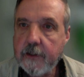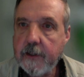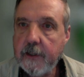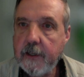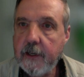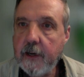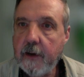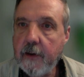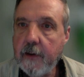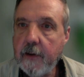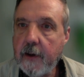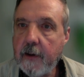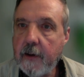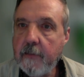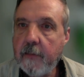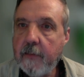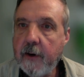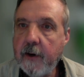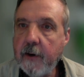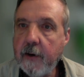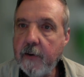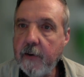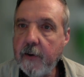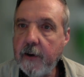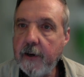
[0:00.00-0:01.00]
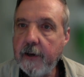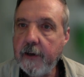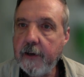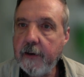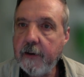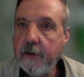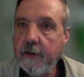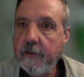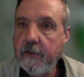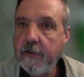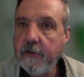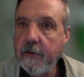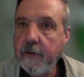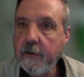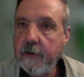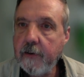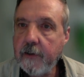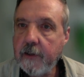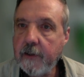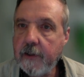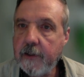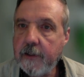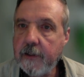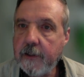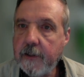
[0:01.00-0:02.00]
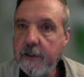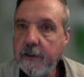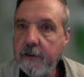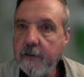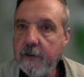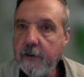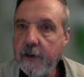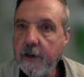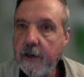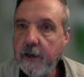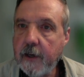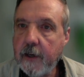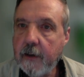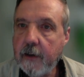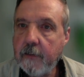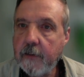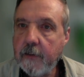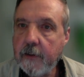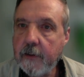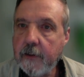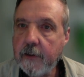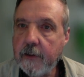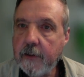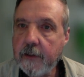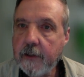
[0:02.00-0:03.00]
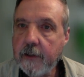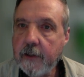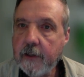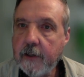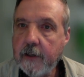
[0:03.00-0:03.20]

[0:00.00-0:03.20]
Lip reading: See how that migrated over? Let's see what happens.